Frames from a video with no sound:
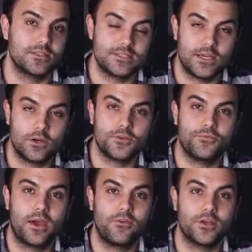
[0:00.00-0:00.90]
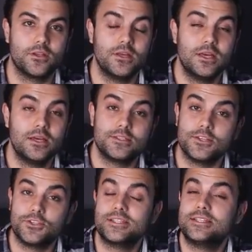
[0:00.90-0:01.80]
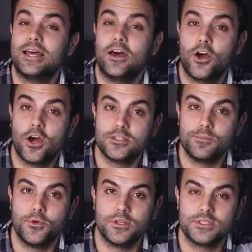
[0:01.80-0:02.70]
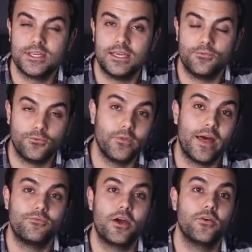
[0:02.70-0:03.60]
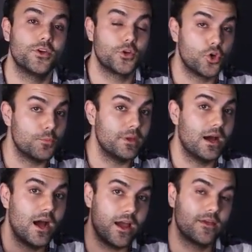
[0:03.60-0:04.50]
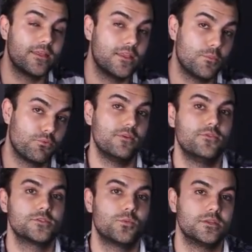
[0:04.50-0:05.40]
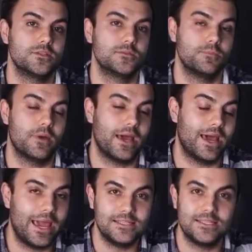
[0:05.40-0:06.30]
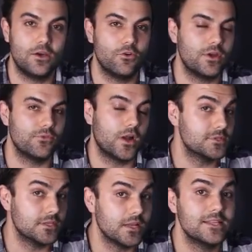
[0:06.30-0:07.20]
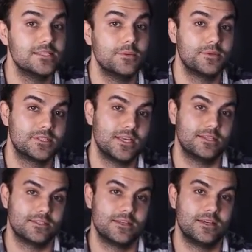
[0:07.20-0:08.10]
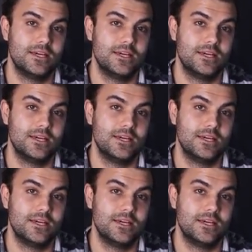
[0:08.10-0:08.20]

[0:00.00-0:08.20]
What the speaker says: the Delta variant, suggested that herd immunity for that variant could be higher than the previous ones, at 80 or even up to 90%.